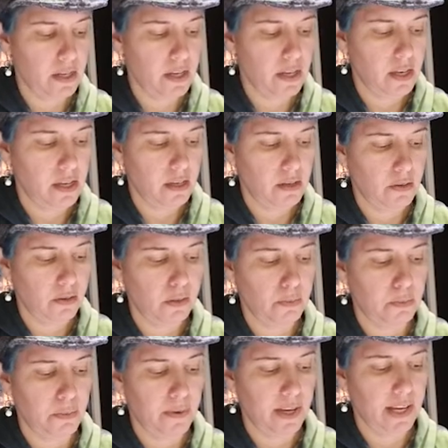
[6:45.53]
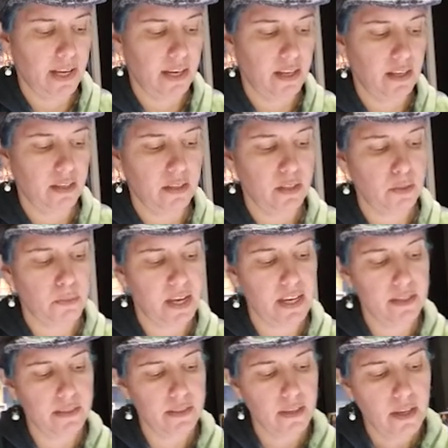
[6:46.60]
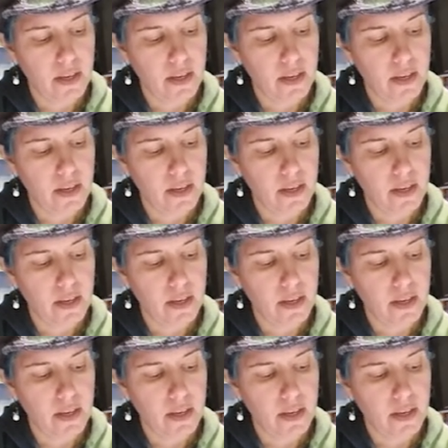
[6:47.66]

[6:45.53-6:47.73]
and it goes back into space.